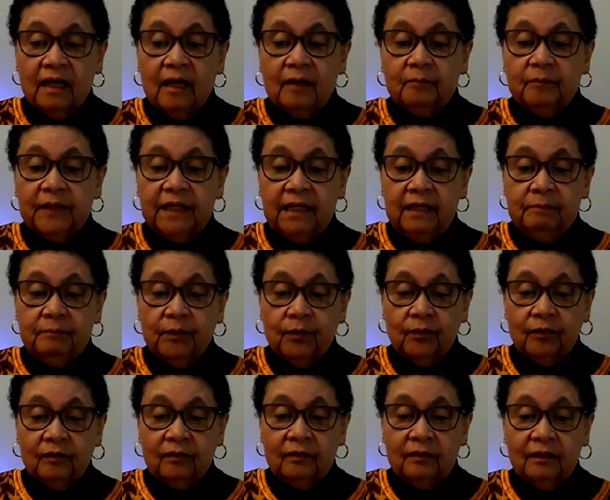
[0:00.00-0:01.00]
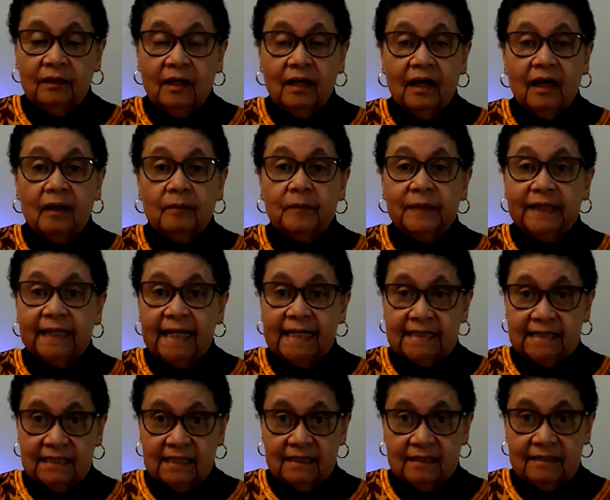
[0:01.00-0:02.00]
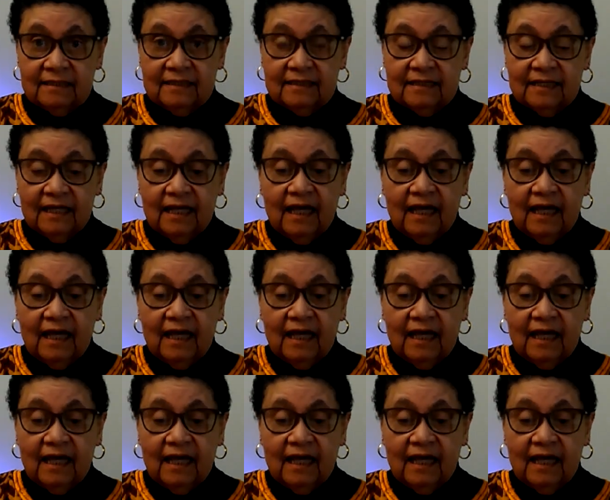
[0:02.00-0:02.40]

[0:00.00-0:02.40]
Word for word: people, places,